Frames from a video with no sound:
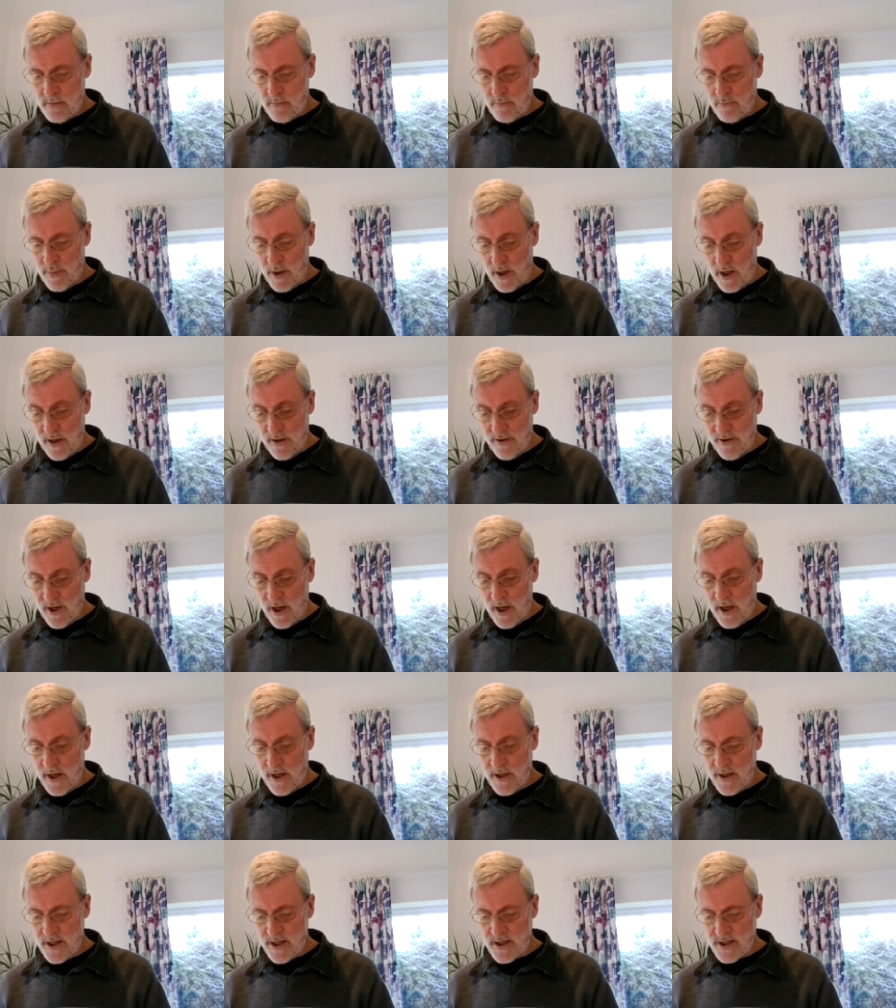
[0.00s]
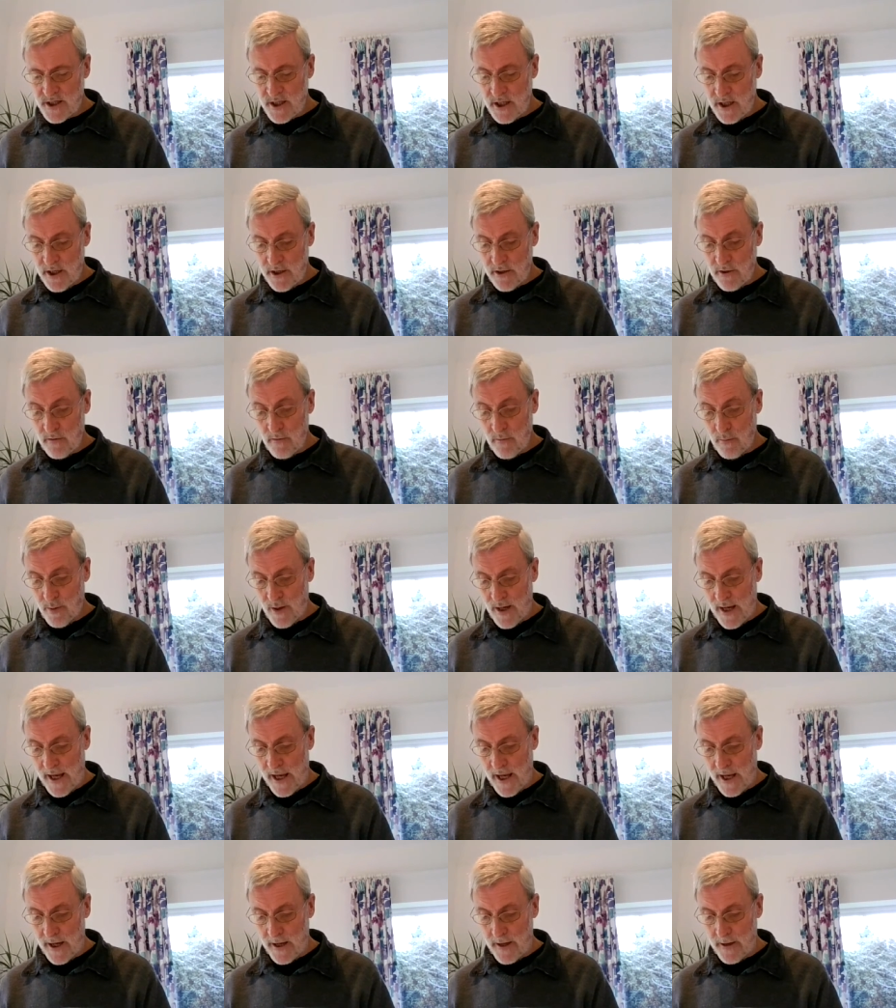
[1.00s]
by thine eternal
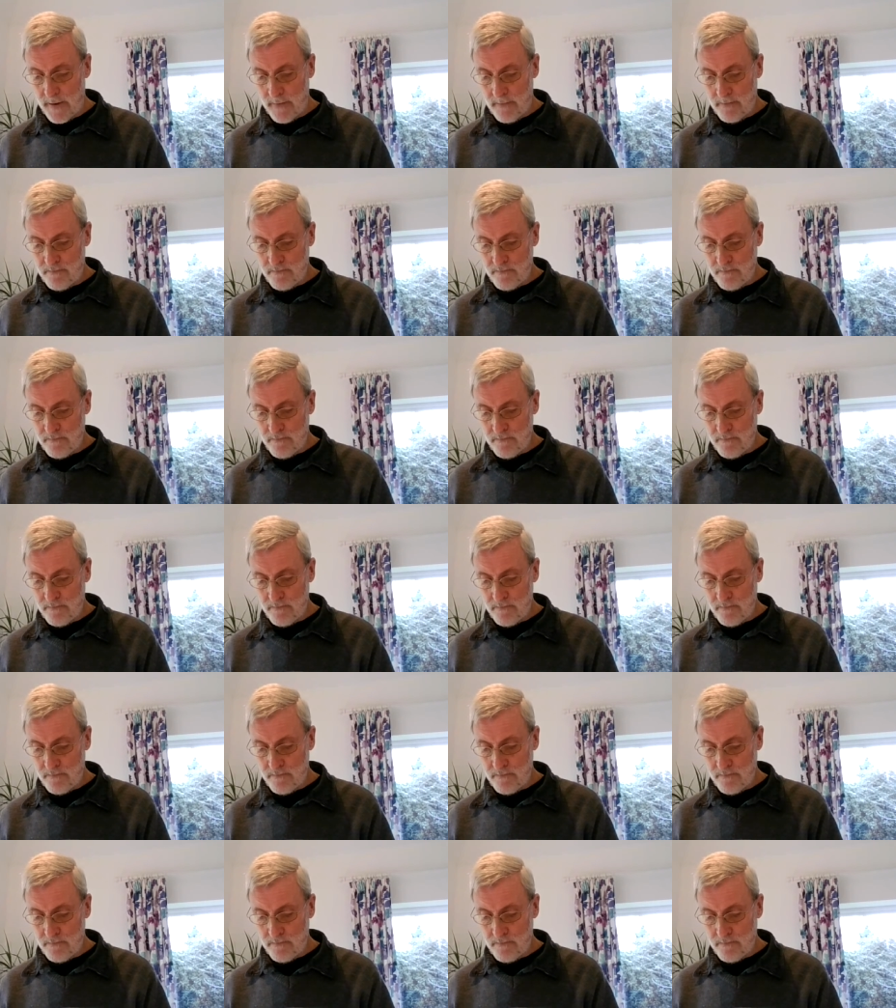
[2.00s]
plan.